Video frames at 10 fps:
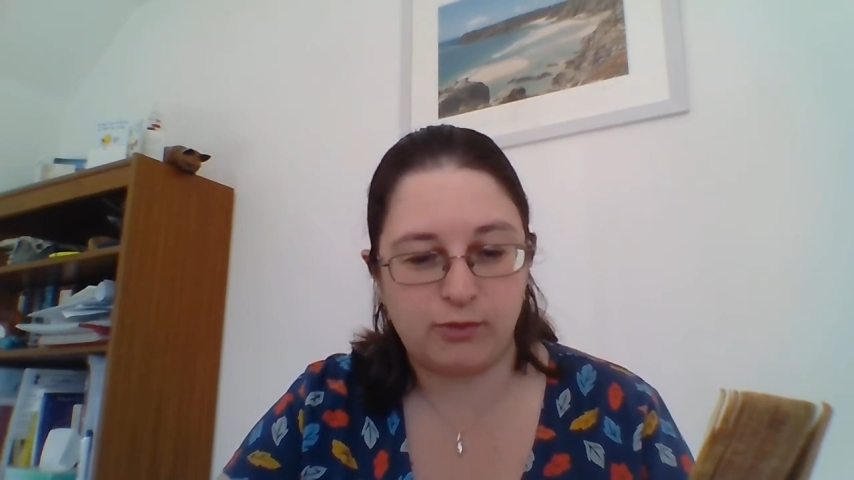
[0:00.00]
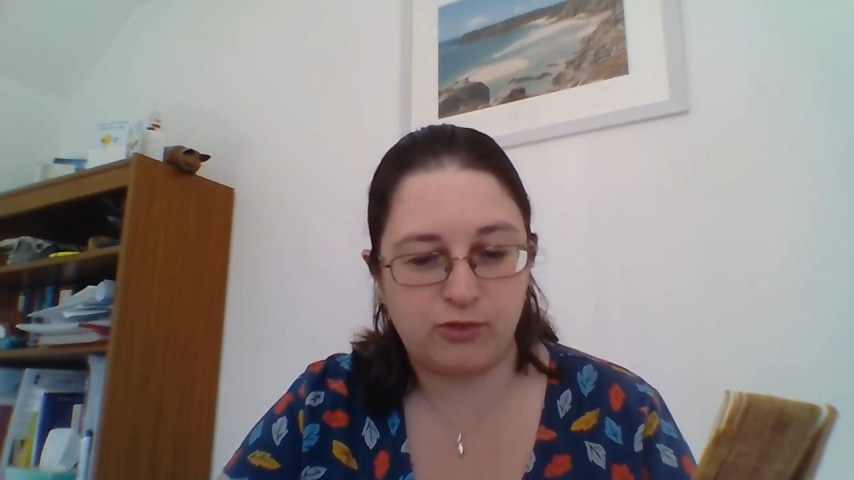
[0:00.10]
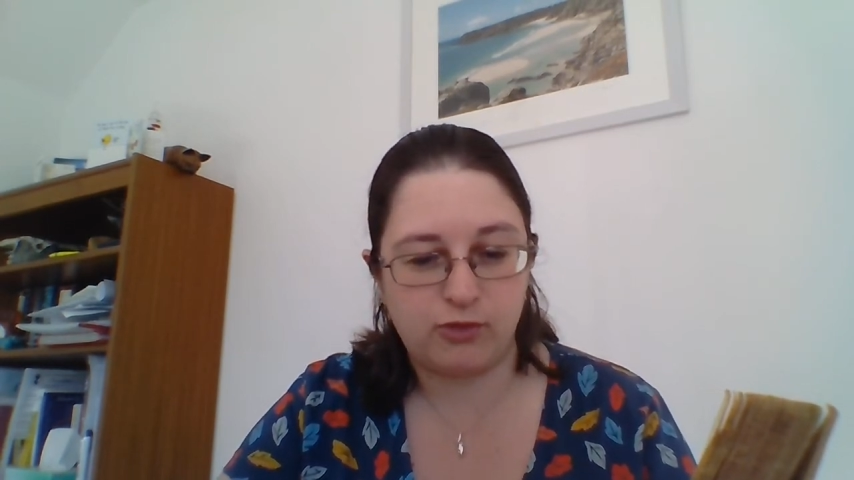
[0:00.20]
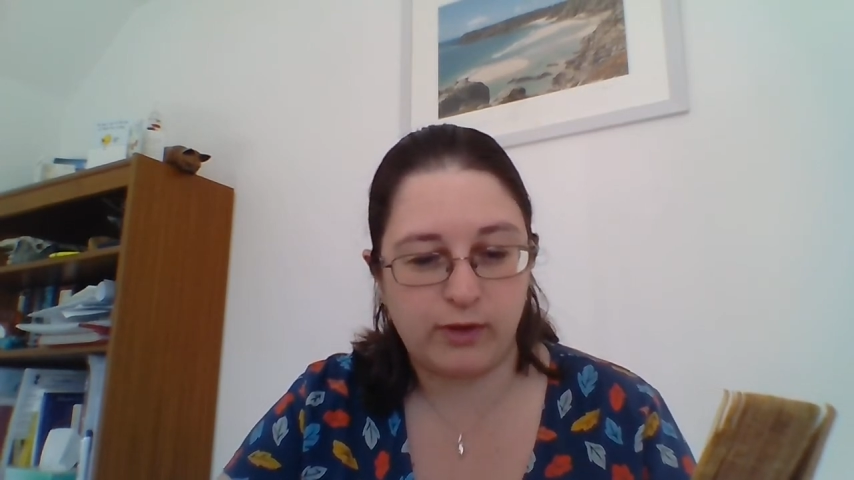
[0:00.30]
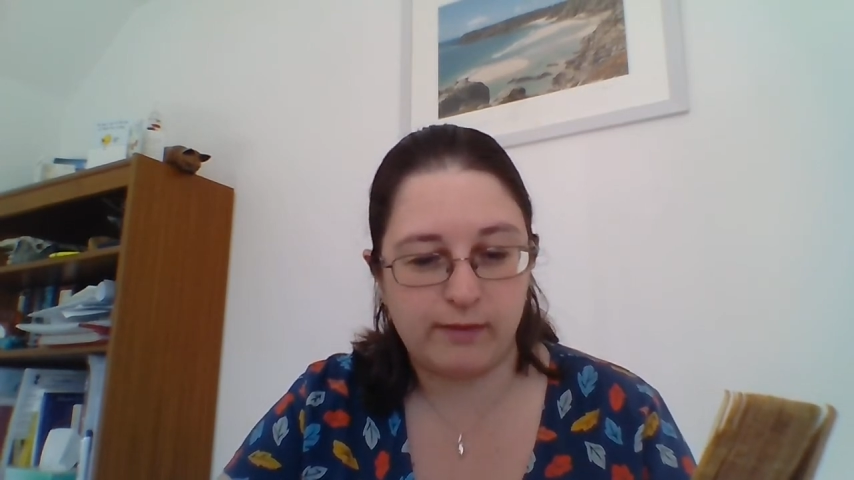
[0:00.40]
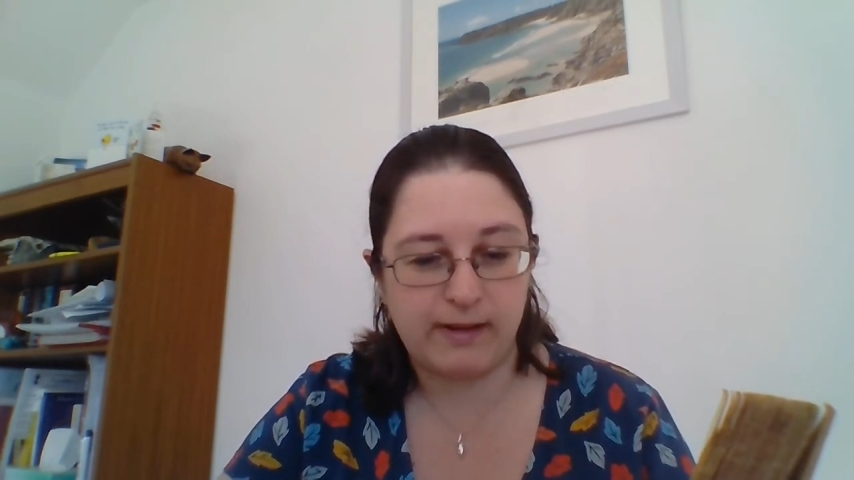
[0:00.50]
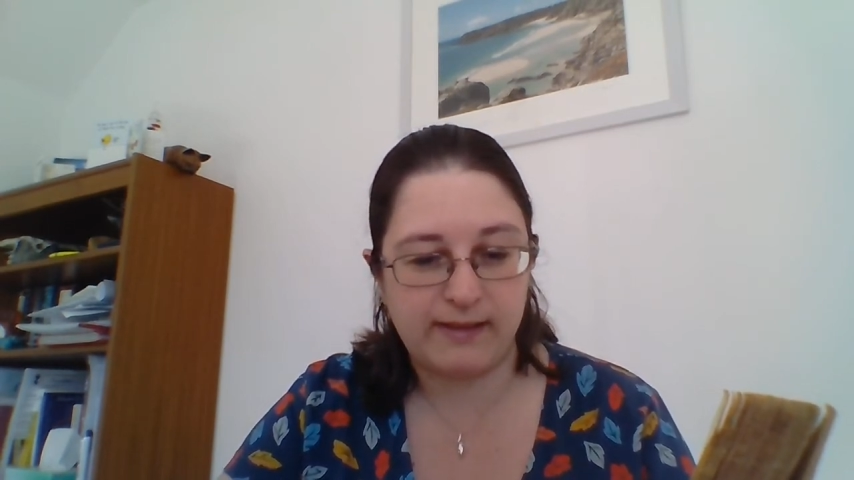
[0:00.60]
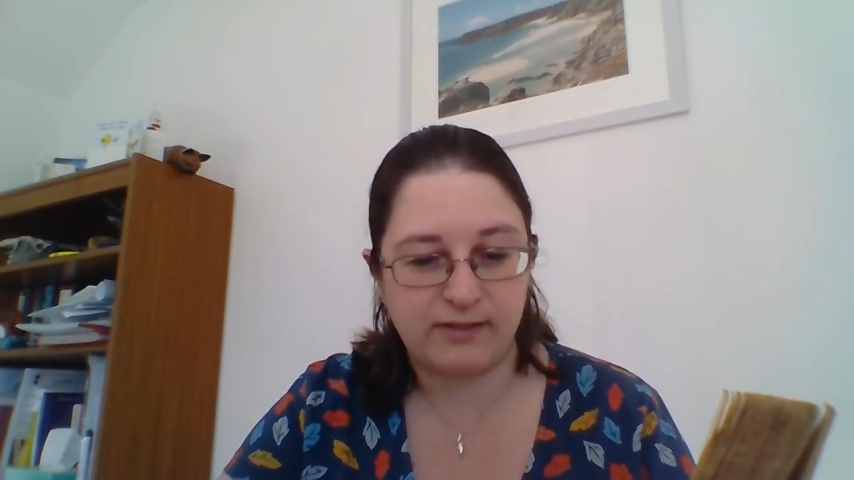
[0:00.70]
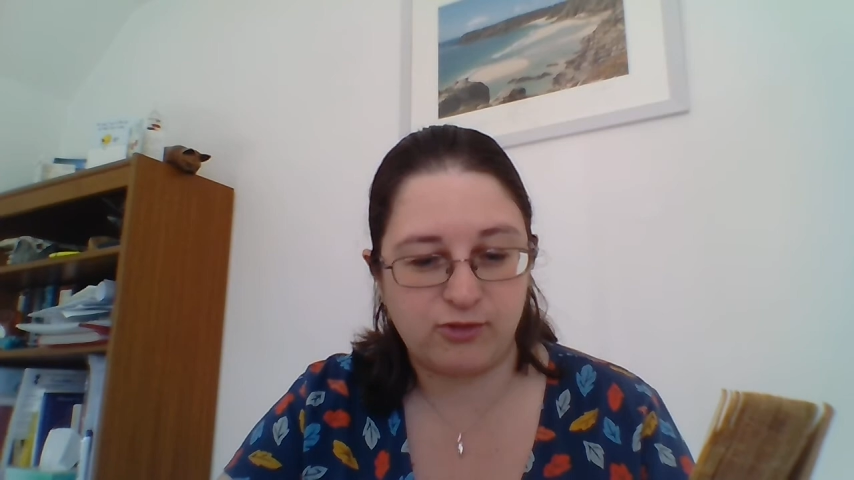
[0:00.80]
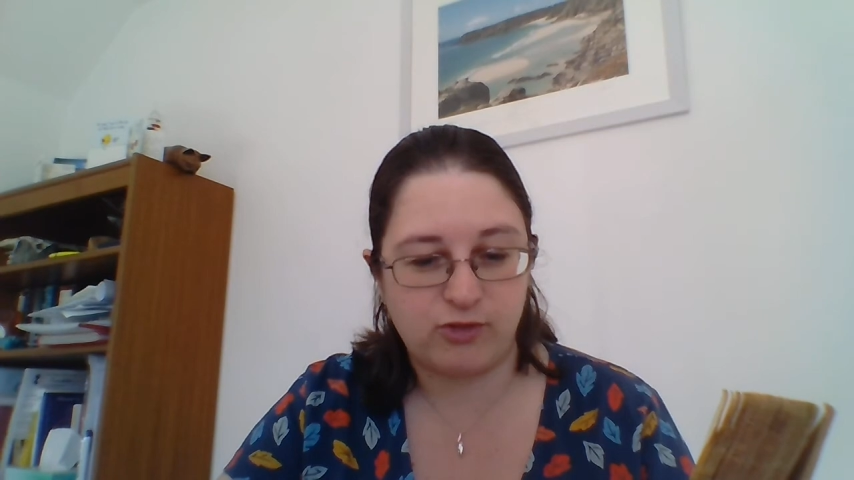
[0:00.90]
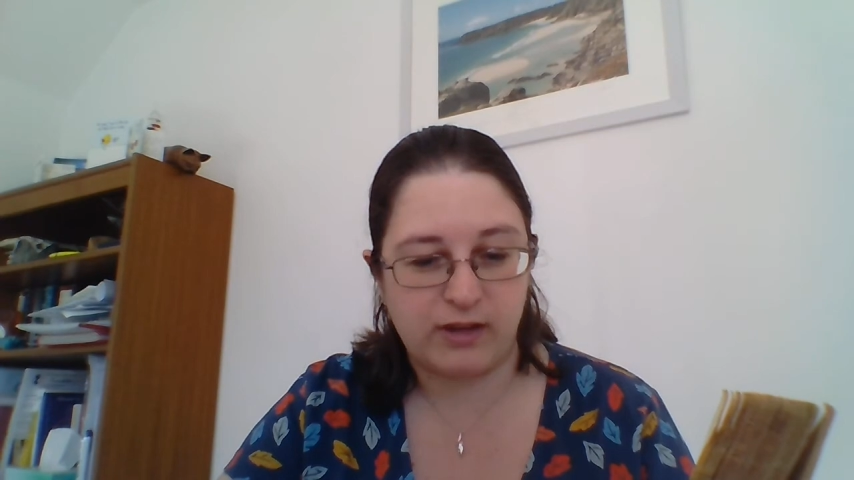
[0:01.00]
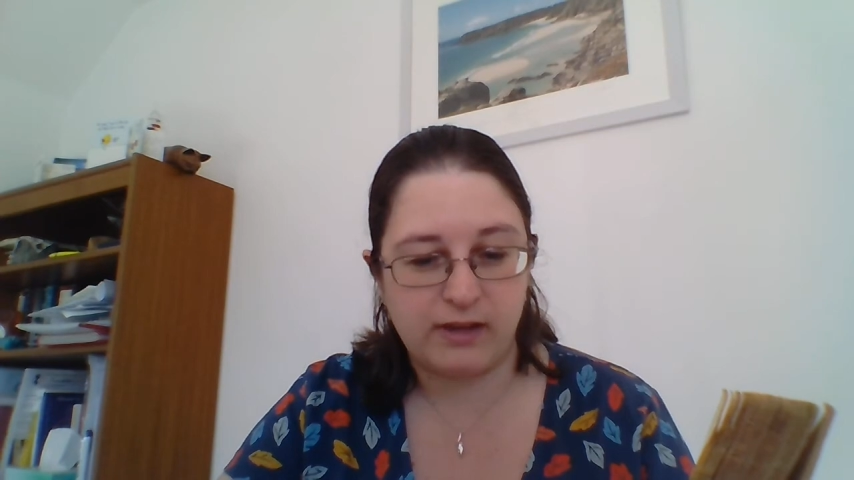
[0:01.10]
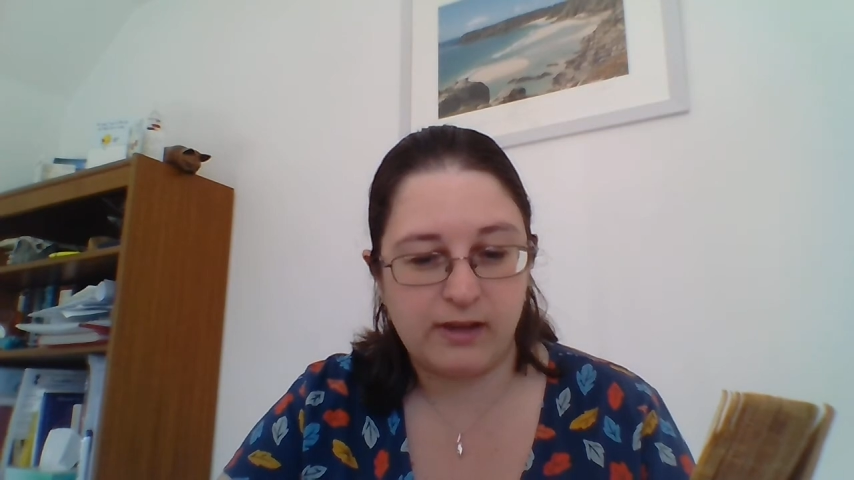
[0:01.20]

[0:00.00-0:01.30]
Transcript: enjoy her pleasantry,